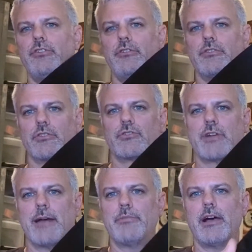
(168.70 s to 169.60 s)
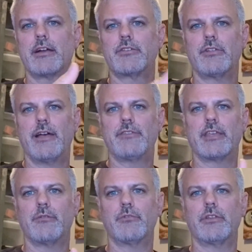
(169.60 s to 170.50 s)
you're using strap locks, you'll have to
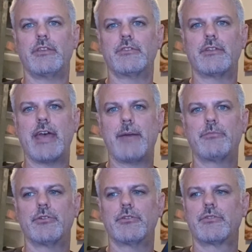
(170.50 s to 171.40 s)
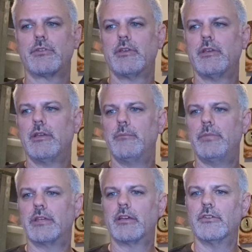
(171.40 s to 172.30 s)
get one of these adapters,
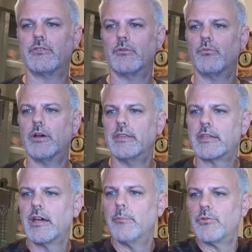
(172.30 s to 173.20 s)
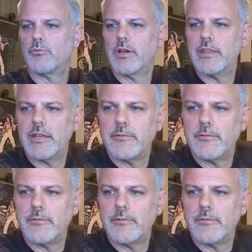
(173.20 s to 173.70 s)
because the one that comes with it,